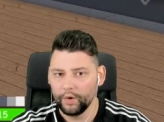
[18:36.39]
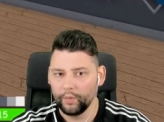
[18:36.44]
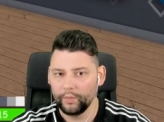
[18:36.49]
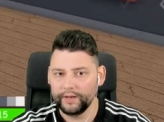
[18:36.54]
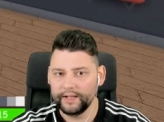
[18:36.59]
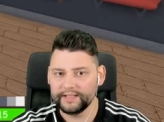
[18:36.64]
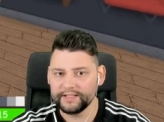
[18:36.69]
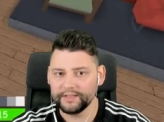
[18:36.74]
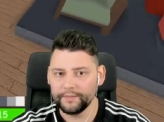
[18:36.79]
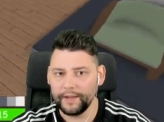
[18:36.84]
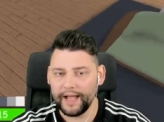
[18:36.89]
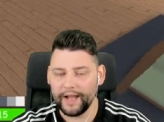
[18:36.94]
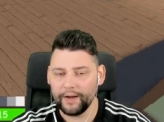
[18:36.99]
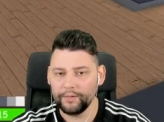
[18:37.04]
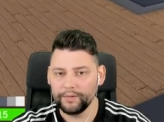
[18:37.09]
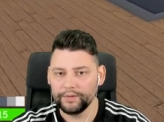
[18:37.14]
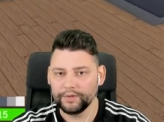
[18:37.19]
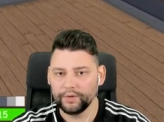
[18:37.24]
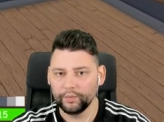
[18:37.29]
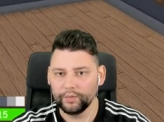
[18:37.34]
We need some
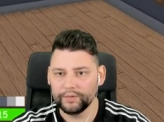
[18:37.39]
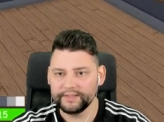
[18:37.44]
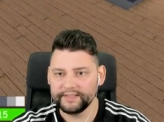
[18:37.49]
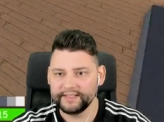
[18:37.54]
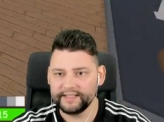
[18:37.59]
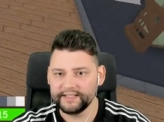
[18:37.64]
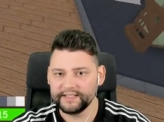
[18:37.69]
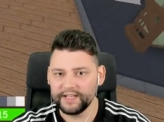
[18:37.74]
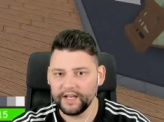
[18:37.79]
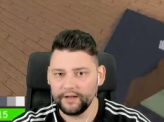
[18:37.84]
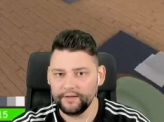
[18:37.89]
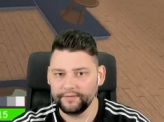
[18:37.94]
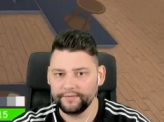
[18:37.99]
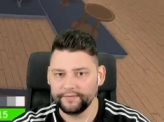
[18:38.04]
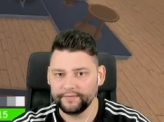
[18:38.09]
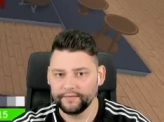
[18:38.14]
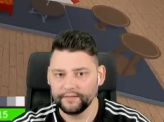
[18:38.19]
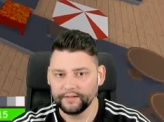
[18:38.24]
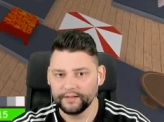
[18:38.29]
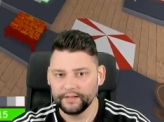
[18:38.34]
outdoorsy
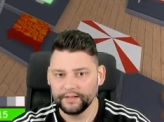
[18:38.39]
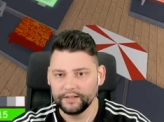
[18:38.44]
stuff.